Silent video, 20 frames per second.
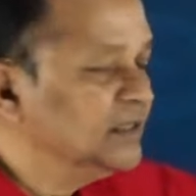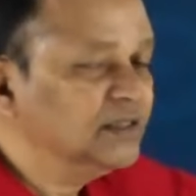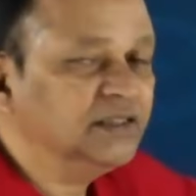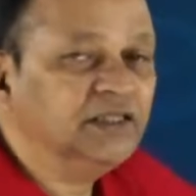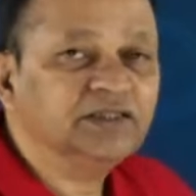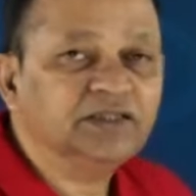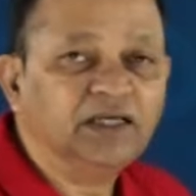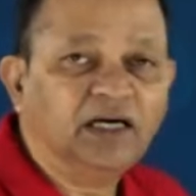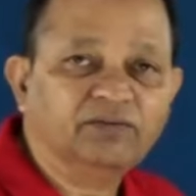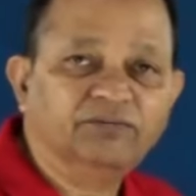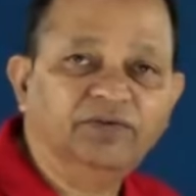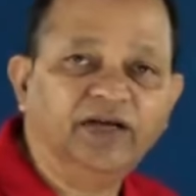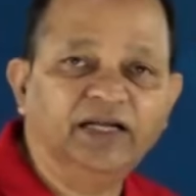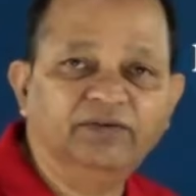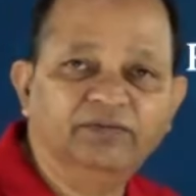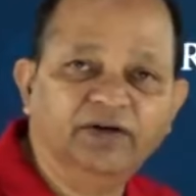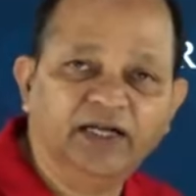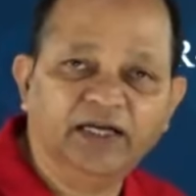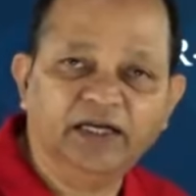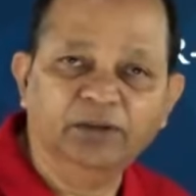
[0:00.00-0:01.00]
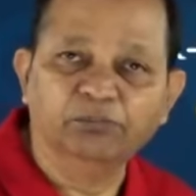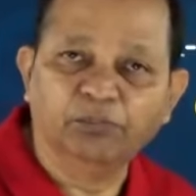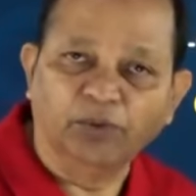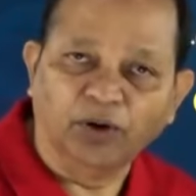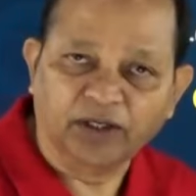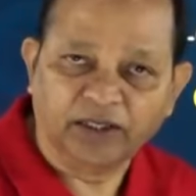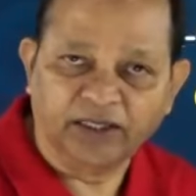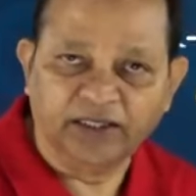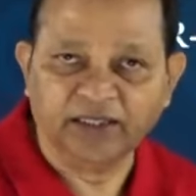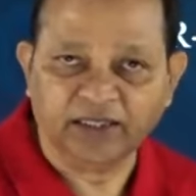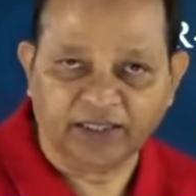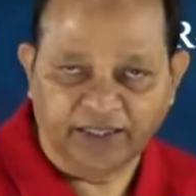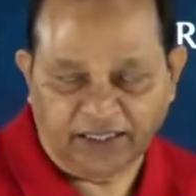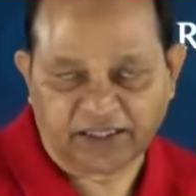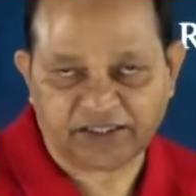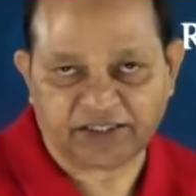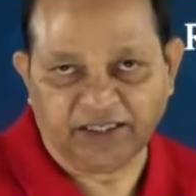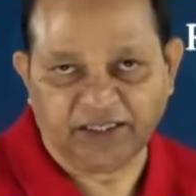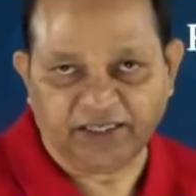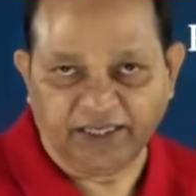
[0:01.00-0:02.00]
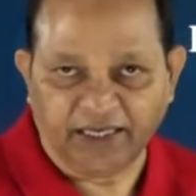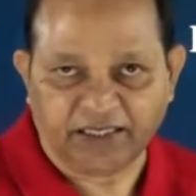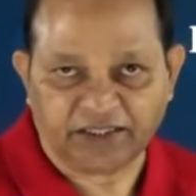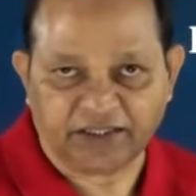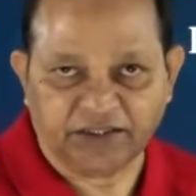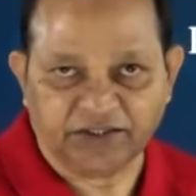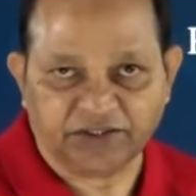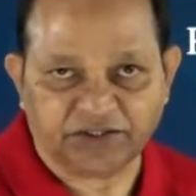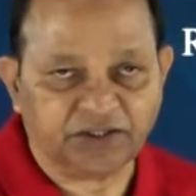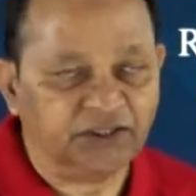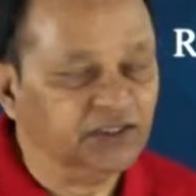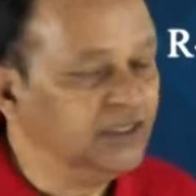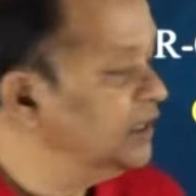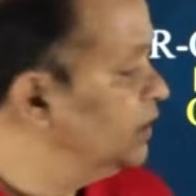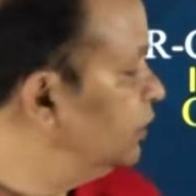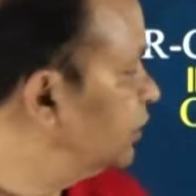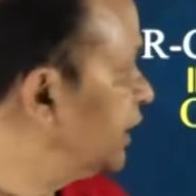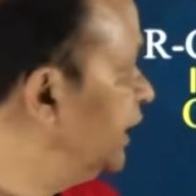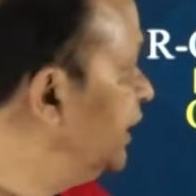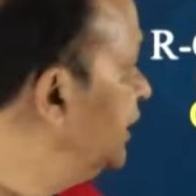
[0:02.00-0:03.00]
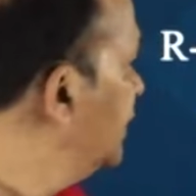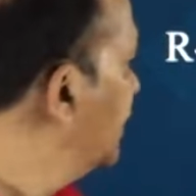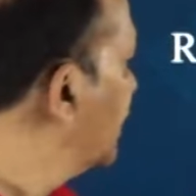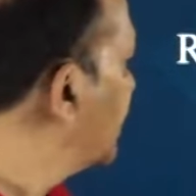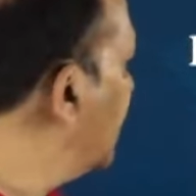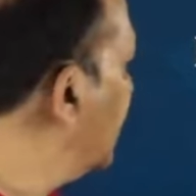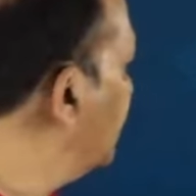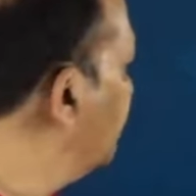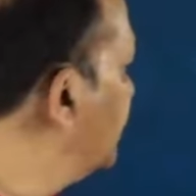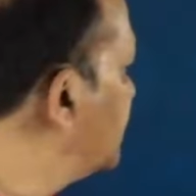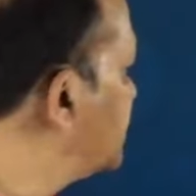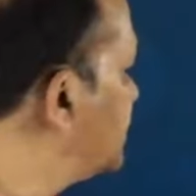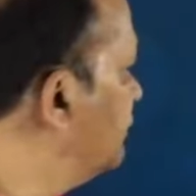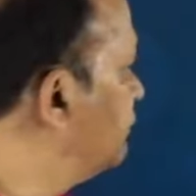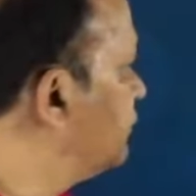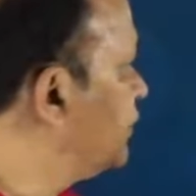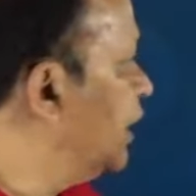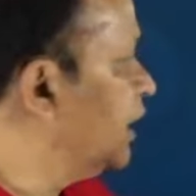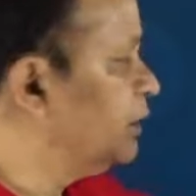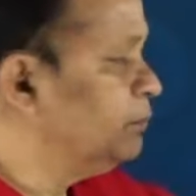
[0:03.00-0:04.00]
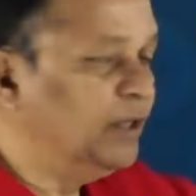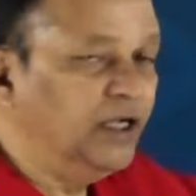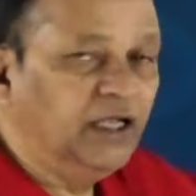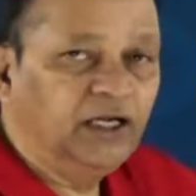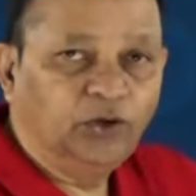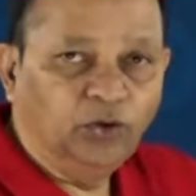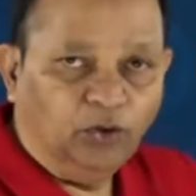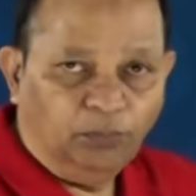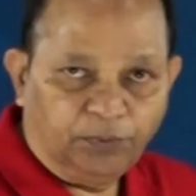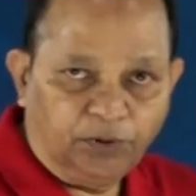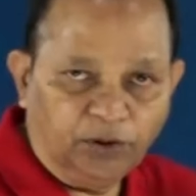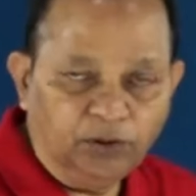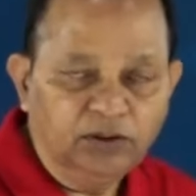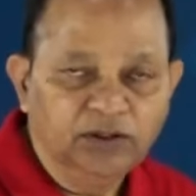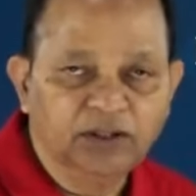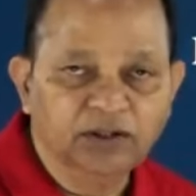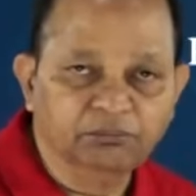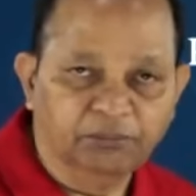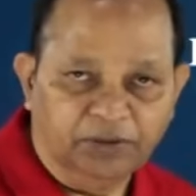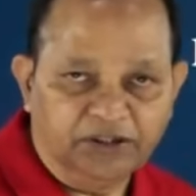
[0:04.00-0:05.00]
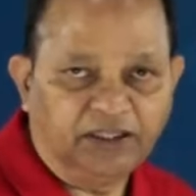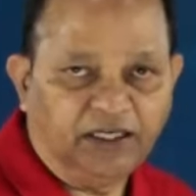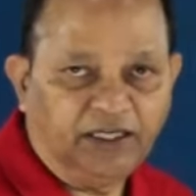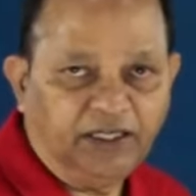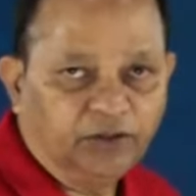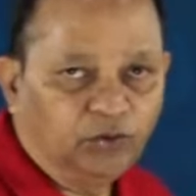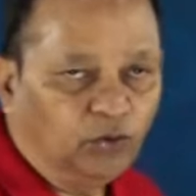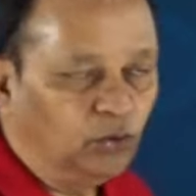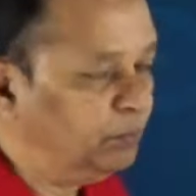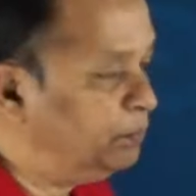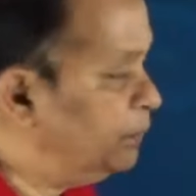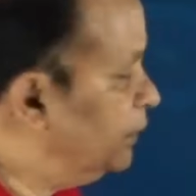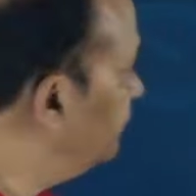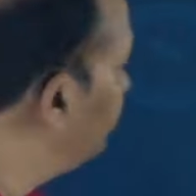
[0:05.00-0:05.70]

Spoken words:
These are very, very important reduction reactions. Okay? Conversion of carbonyl group to methylene group,